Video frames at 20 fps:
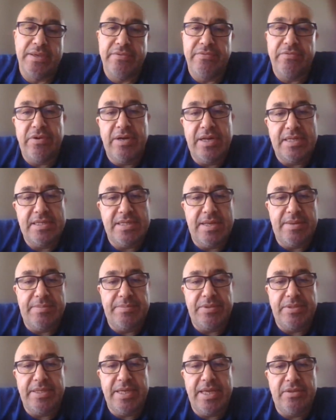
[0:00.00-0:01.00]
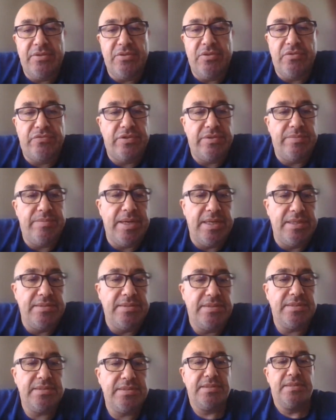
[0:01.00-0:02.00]
for example, the end of the
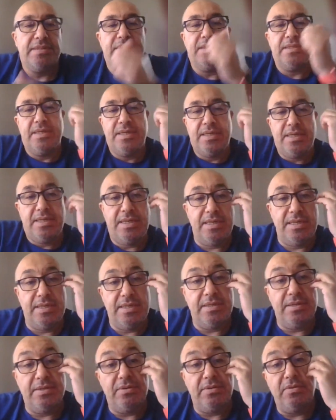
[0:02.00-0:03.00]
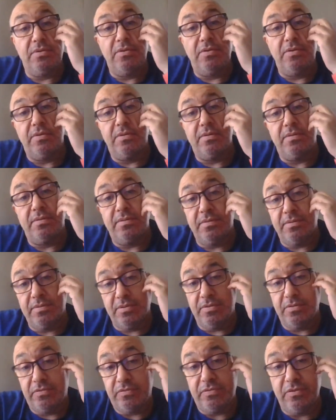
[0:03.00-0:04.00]
month
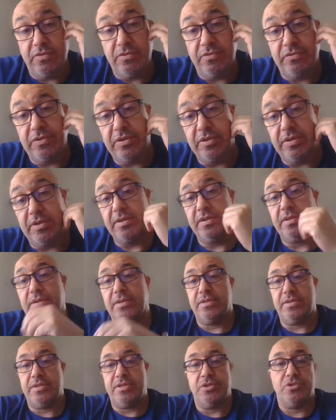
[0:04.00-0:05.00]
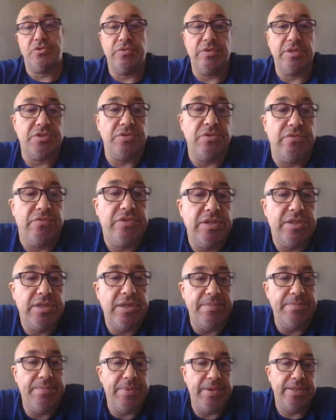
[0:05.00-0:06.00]
of the situation of the
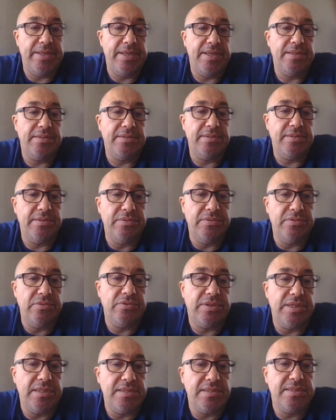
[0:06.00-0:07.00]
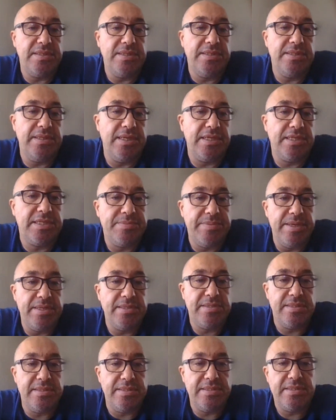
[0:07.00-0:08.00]
company, and you can see the
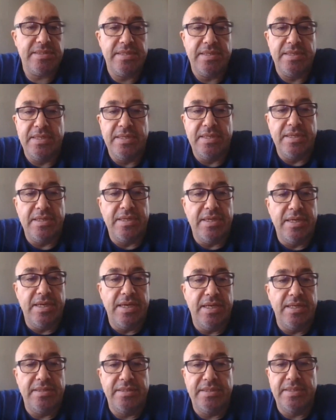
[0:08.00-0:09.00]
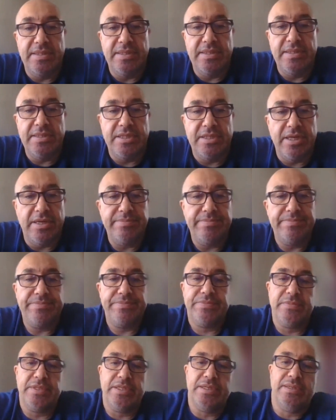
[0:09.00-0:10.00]
expenses and the income
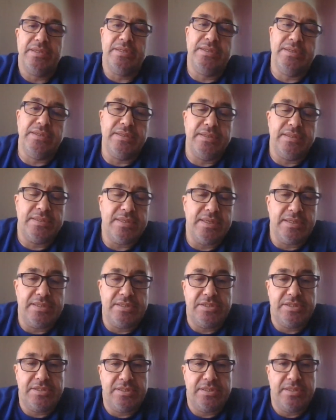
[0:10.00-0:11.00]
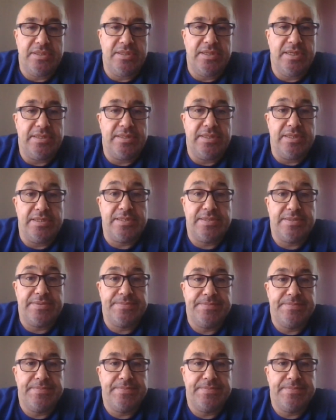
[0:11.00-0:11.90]
such like this.